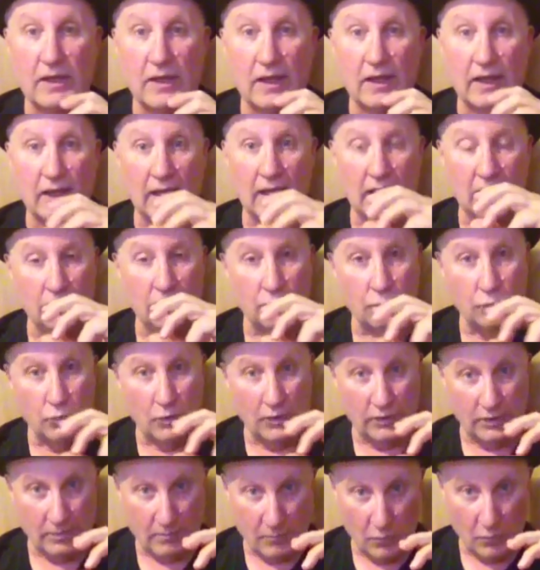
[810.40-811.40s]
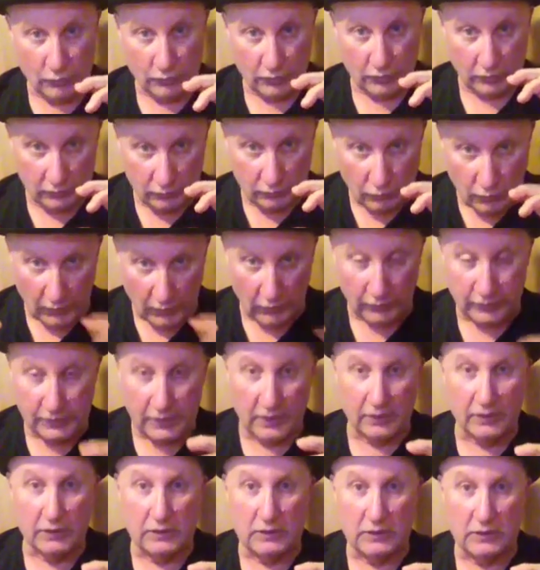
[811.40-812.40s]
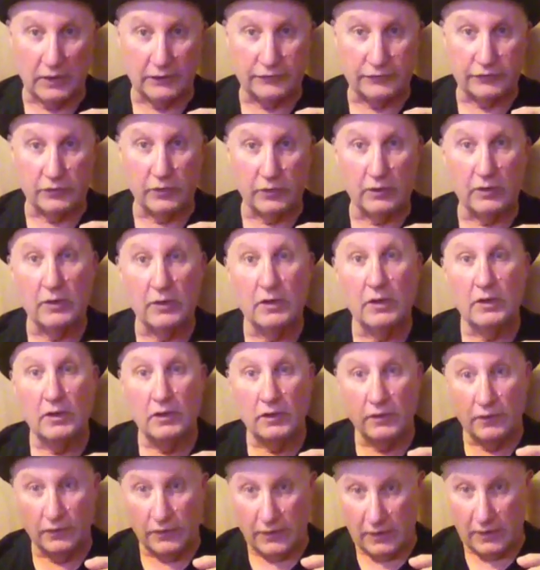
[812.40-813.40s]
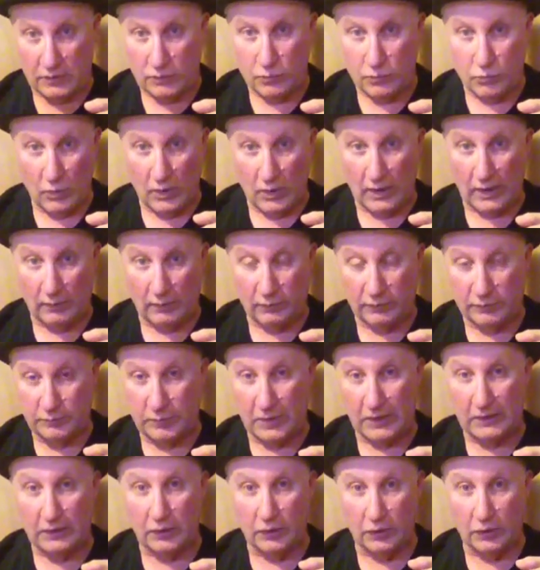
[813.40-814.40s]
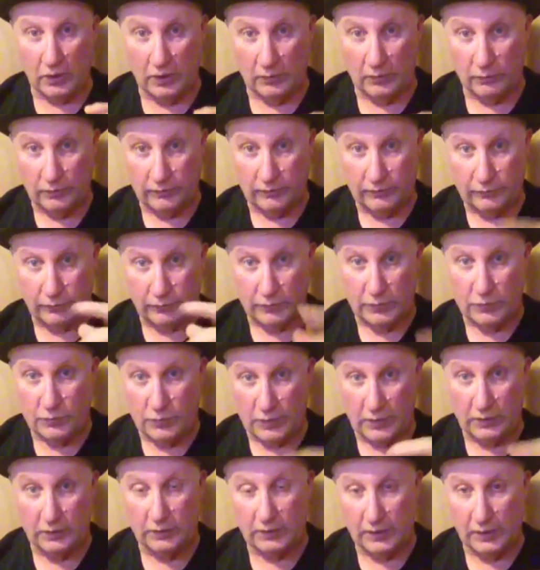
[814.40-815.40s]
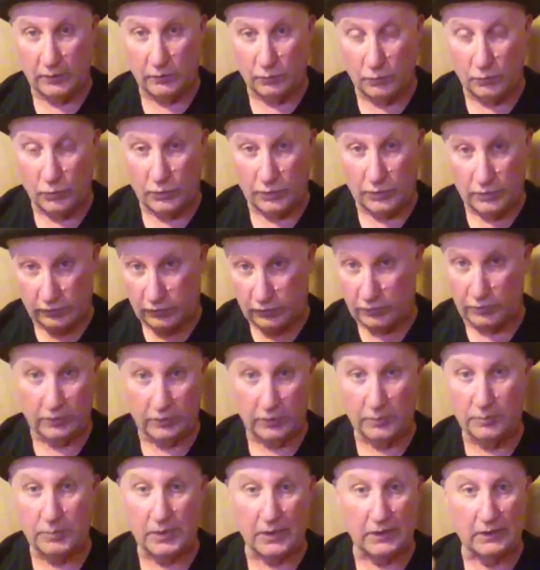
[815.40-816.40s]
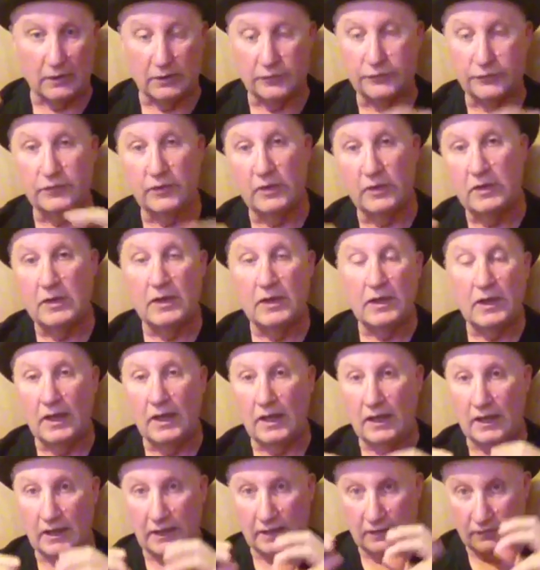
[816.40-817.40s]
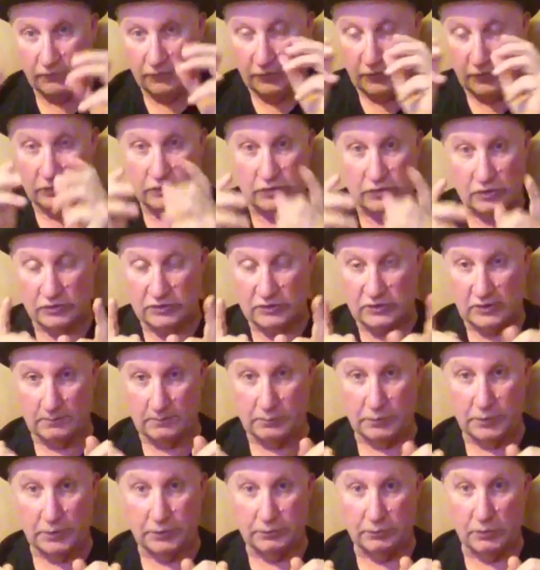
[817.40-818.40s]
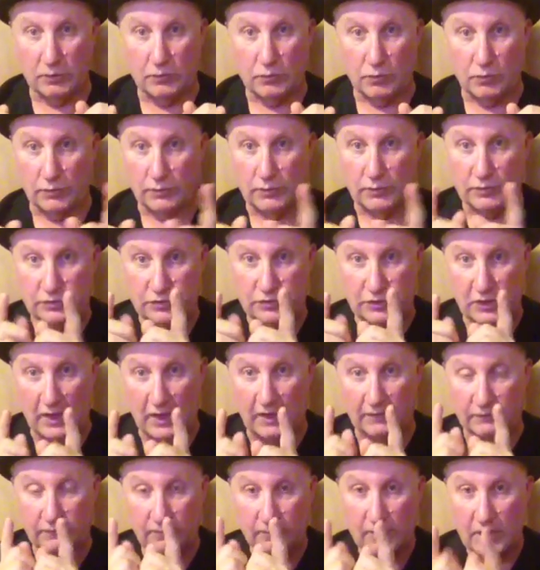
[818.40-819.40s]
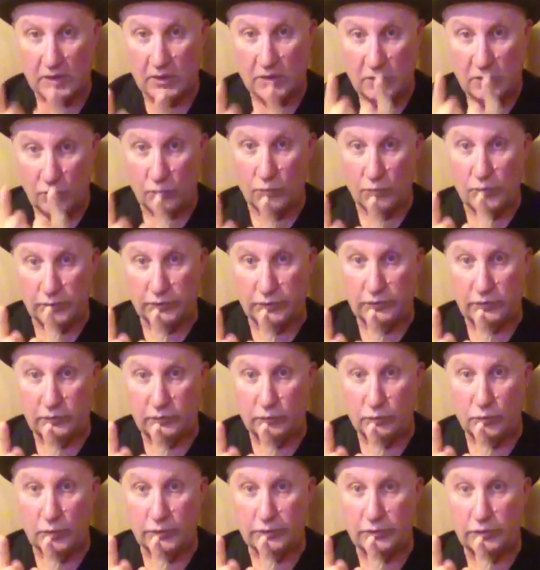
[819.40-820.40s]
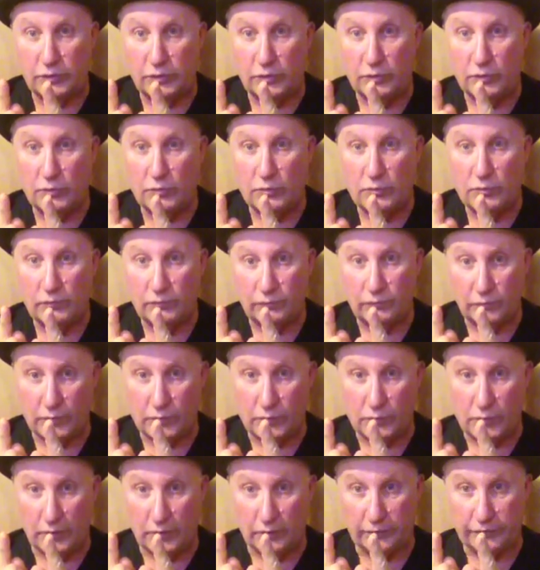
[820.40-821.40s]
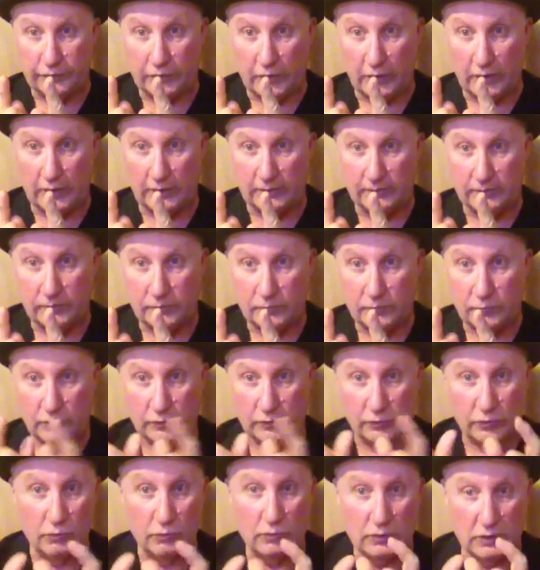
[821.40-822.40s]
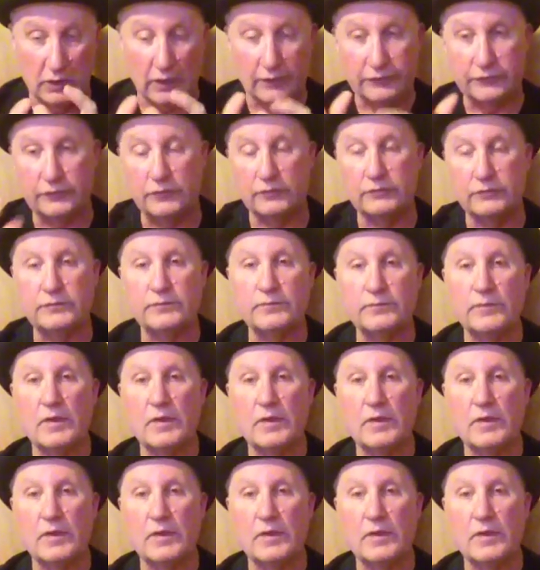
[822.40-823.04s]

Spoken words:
And when the motor went on the other cluster, the one I was pedaling on would freewheel and wouldn't turn the pedals. And it's just simply a 3/4 inch shaft with two freewheels on it, with two clusters.